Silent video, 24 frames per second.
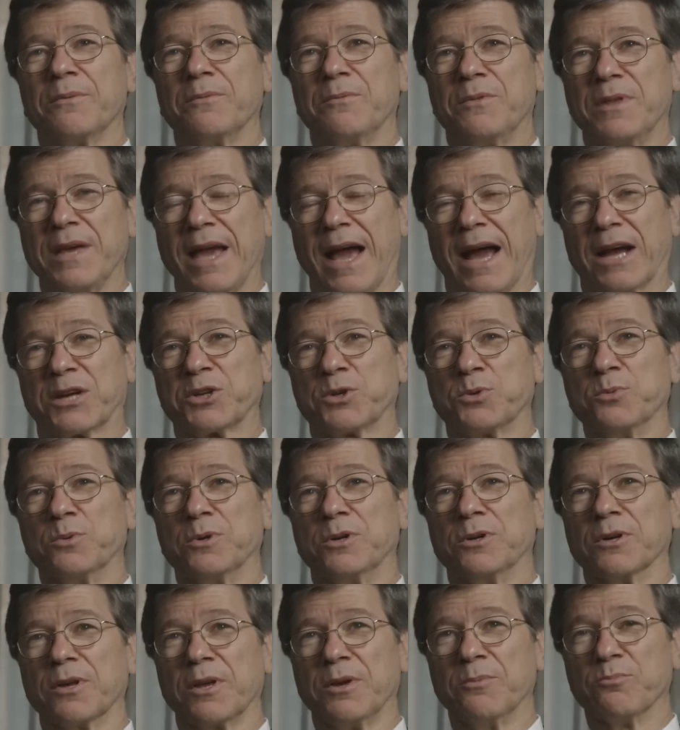the
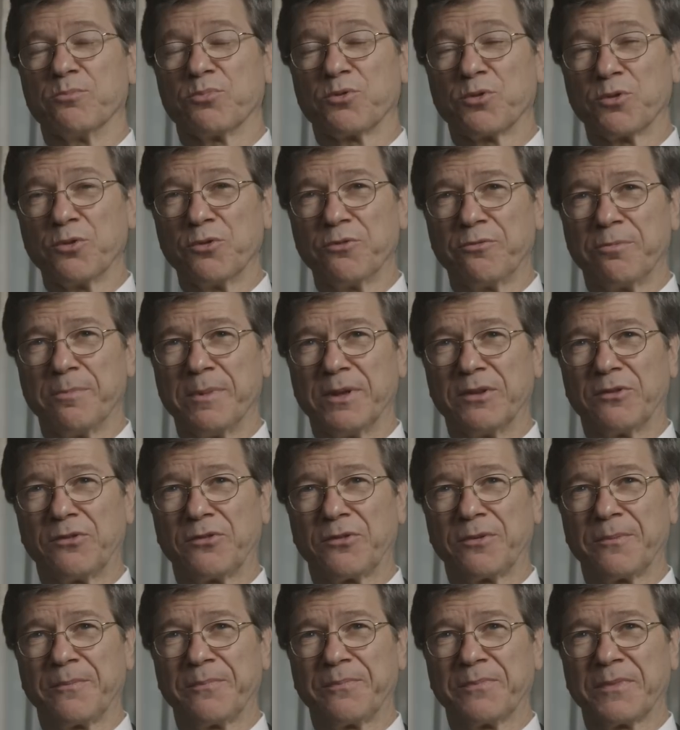actual
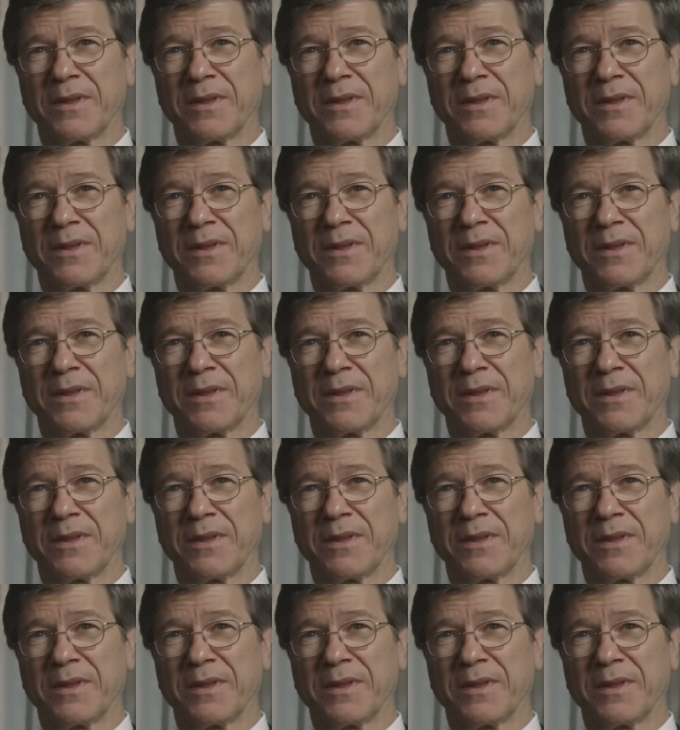improvements,